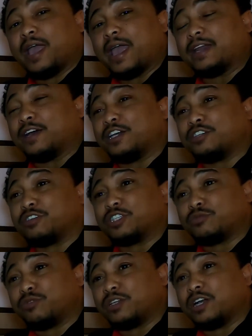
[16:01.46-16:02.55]
at
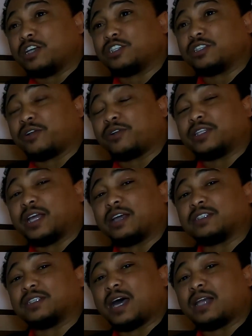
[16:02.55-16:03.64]
$120,000 or
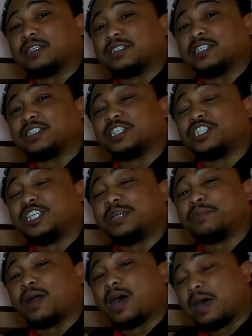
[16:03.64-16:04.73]
$130,000 is a
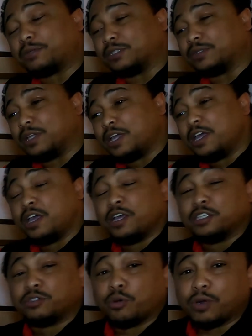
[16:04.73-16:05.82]
cheaper option.
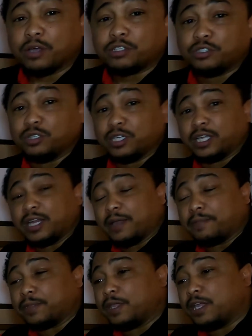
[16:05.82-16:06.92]
So what else are you looking
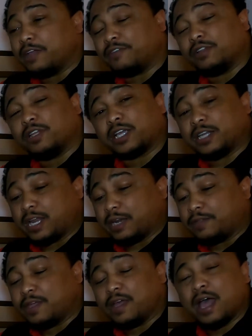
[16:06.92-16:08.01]
at? If you're looking at
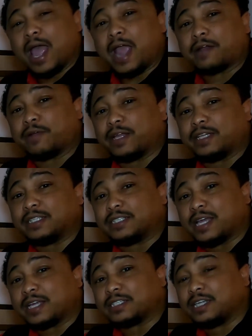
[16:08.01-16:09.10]
an Acura
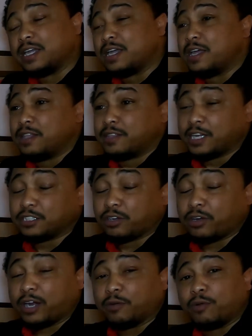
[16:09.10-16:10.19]
NSX, they
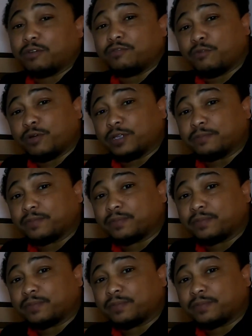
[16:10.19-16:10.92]
start out at $140,000.